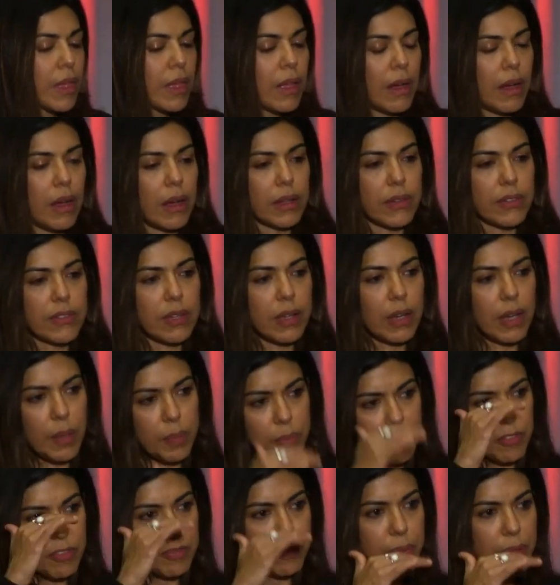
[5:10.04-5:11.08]
on
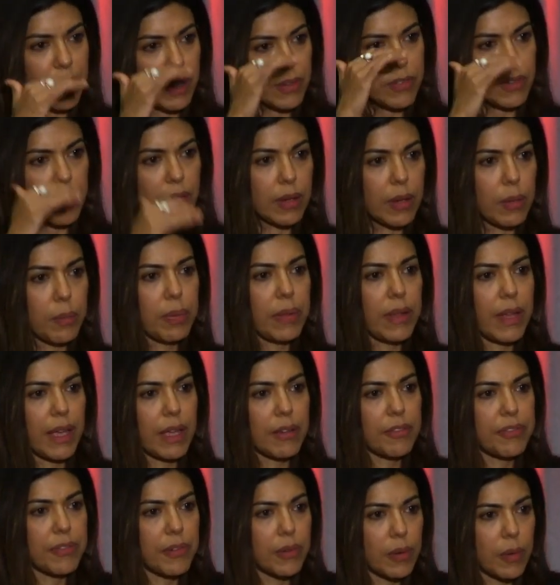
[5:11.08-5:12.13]
top of big data
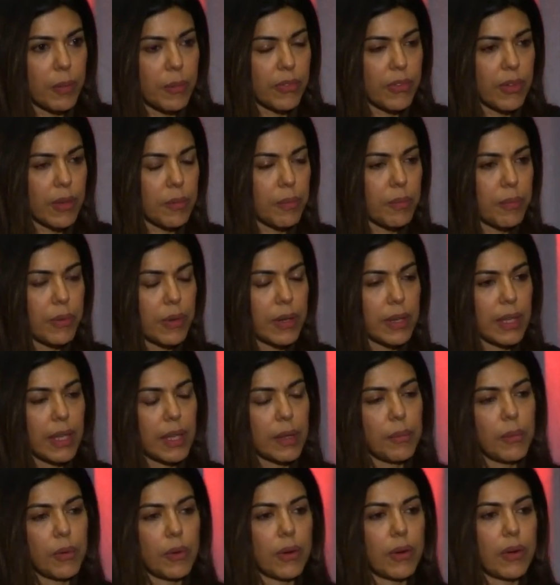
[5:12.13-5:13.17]
platforms and
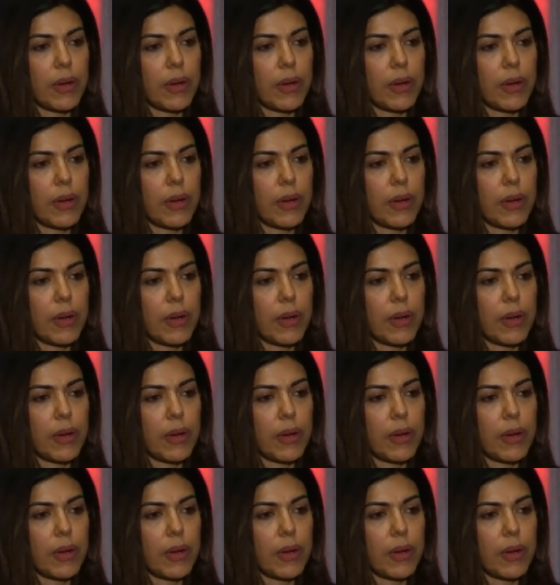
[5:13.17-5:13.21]
bringing more